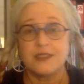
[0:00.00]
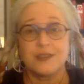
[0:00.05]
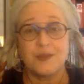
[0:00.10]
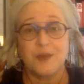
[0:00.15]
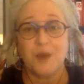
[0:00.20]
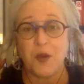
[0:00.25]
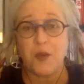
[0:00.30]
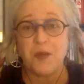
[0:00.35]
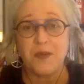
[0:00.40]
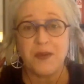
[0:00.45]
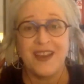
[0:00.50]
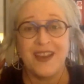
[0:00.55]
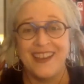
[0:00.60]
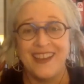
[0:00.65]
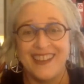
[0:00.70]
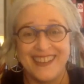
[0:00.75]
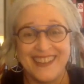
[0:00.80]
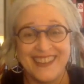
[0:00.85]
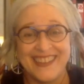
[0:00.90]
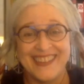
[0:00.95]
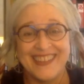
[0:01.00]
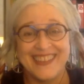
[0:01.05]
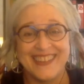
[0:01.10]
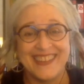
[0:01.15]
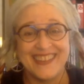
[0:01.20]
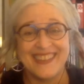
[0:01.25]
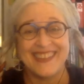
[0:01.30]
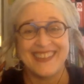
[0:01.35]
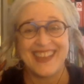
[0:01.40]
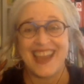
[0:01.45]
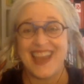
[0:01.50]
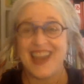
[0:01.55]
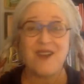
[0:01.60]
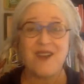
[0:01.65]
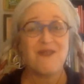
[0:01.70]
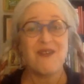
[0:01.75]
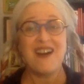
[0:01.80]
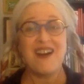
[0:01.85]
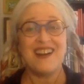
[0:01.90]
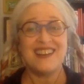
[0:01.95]
some open, and
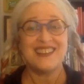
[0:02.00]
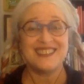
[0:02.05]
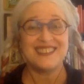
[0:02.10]
I was.